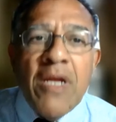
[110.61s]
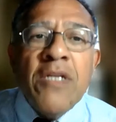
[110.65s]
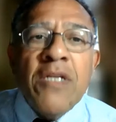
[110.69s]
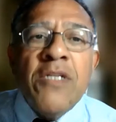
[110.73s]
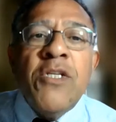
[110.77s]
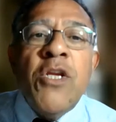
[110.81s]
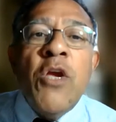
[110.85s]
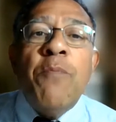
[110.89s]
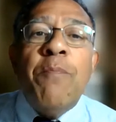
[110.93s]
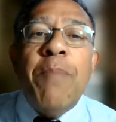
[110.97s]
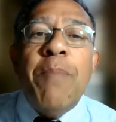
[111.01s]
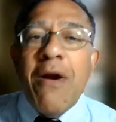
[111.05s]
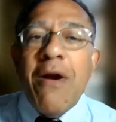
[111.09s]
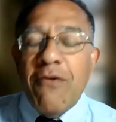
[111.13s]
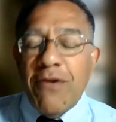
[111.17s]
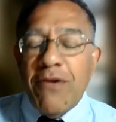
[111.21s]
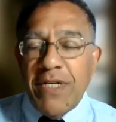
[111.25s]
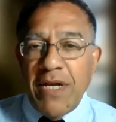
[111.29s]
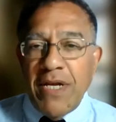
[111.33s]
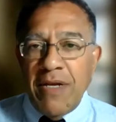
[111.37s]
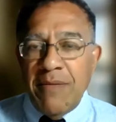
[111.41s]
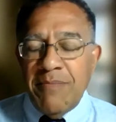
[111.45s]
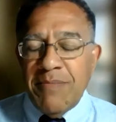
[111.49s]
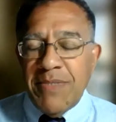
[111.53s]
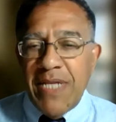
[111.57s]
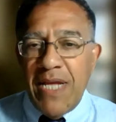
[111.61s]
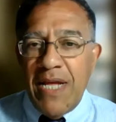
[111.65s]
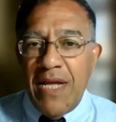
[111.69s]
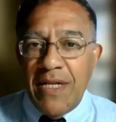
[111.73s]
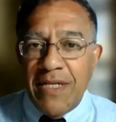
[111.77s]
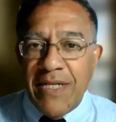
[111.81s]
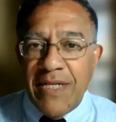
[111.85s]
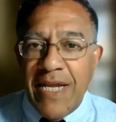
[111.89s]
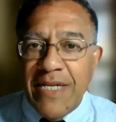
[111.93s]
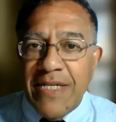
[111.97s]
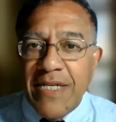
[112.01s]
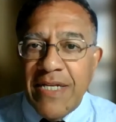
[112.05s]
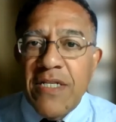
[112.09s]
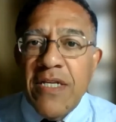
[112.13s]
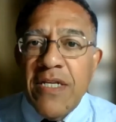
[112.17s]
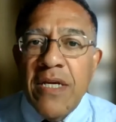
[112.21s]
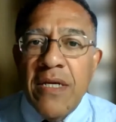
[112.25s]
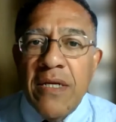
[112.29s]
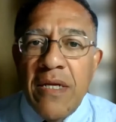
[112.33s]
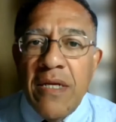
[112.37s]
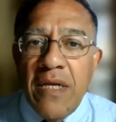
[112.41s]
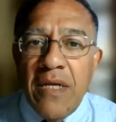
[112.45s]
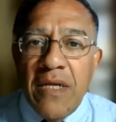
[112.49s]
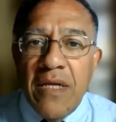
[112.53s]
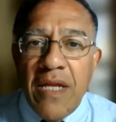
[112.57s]
New paradigms are needed
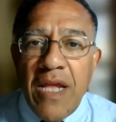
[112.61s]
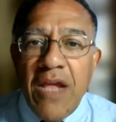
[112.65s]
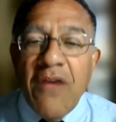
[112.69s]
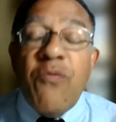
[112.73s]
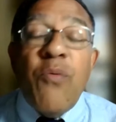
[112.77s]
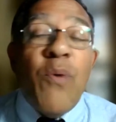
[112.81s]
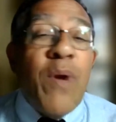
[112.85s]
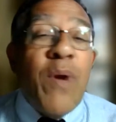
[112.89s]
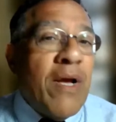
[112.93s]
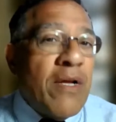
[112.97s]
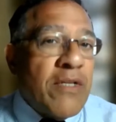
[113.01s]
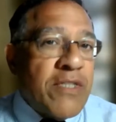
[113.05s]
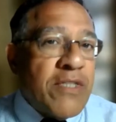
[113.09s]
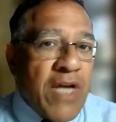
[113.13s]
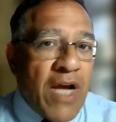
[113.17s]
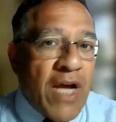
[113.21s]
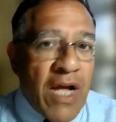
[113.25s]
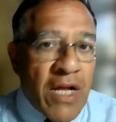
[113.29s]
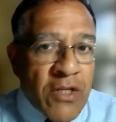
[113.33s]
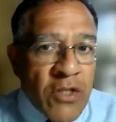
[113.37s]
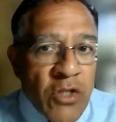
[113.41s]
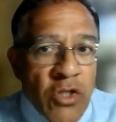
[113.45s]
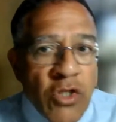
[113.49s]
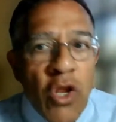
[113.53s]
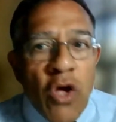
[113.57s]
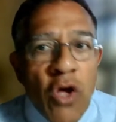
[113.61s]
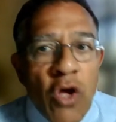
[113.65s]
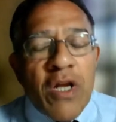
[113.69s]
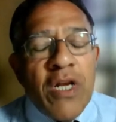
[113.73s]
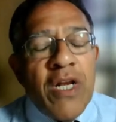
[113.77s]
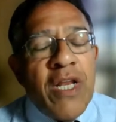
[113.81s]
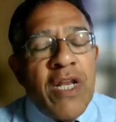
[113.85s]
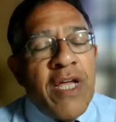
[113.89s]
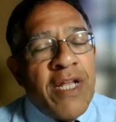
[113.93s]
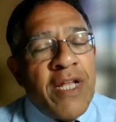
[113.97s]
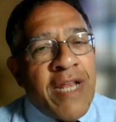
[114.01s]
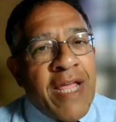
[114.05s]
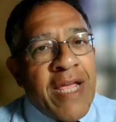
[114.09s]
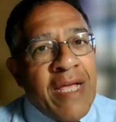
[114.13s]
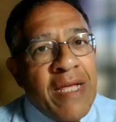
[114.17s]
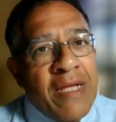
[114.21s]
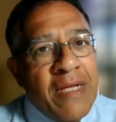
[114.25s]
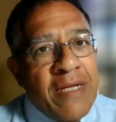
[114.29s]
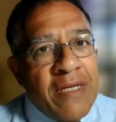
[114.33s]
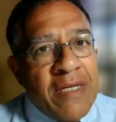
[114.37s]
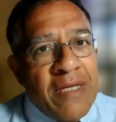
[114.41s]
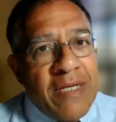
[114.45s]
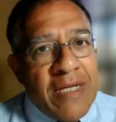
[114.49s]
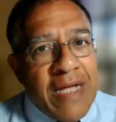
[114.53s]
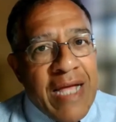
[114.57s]
if we are to unlock learning
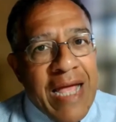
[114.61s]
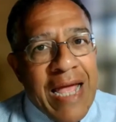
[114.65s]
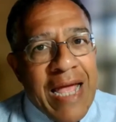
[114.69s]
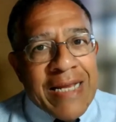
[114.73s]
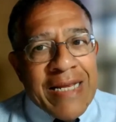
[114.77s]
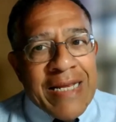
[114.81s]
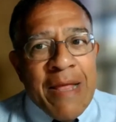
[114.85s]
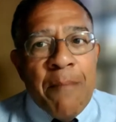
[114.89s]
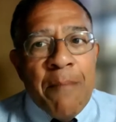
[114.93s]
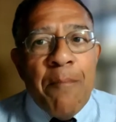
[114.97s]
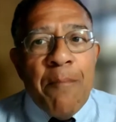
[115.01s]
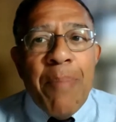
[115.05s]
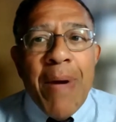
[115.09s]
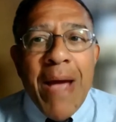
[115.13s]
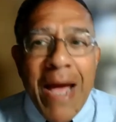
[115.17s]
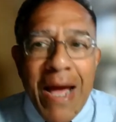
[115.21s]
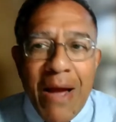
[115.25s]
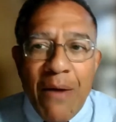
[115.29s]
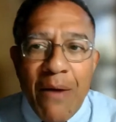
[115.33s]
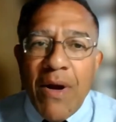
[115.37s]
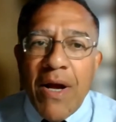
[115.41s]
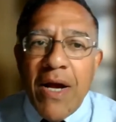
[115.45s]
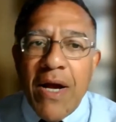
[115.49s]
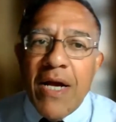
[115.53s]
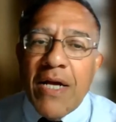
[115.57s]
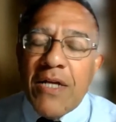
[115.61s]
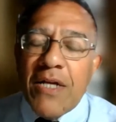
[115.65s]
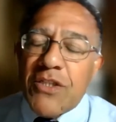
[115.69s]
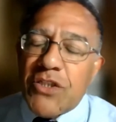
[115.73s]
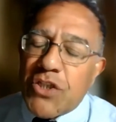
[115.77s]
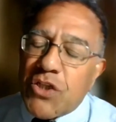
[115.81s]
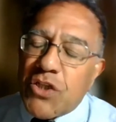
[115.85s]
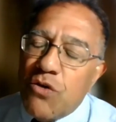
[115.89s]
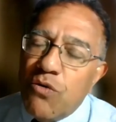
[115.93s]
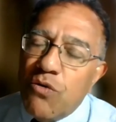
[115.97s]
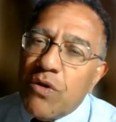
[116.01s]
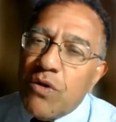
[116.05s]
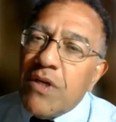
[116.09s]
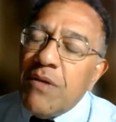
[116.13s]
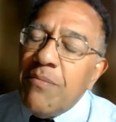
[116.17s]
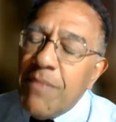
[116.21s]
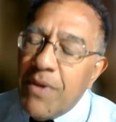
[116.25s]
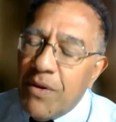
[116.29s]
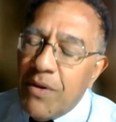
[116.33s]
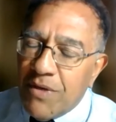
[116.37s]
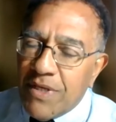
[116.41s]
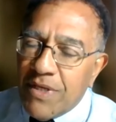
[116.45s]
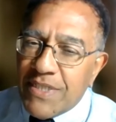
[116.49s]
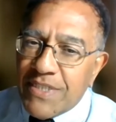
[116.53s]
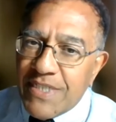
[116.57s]
and empower our school
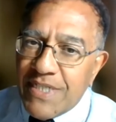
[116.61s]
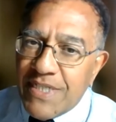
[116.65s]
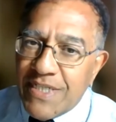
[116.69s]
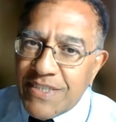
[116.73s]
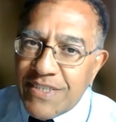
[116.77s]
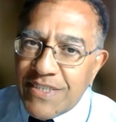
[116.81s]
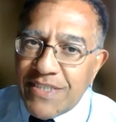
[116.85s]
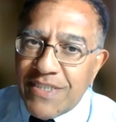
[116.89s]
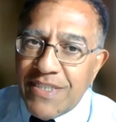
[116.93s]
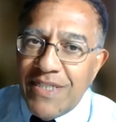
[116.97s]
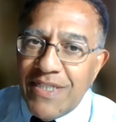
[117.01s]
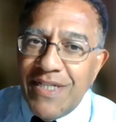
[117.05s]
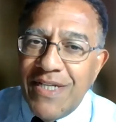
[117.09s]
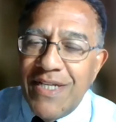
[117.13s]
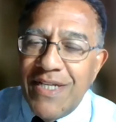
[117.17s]
communities